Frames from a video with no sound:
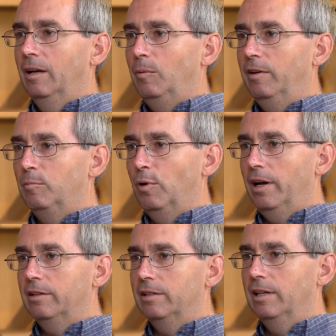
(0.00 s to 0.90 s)
We have
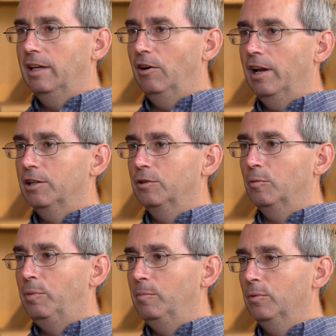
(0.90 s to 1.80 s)
brought international
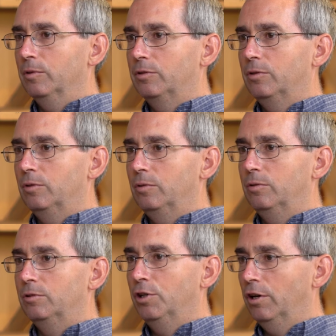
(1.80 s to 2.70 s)
people
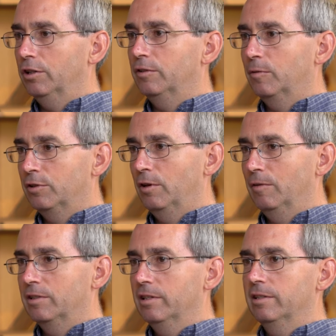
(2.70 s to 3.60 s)
to church for
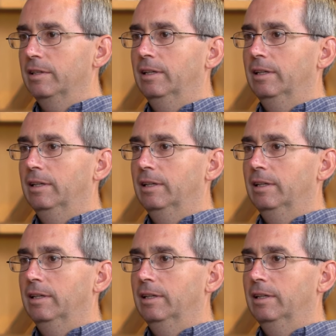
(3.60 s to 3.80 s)
services.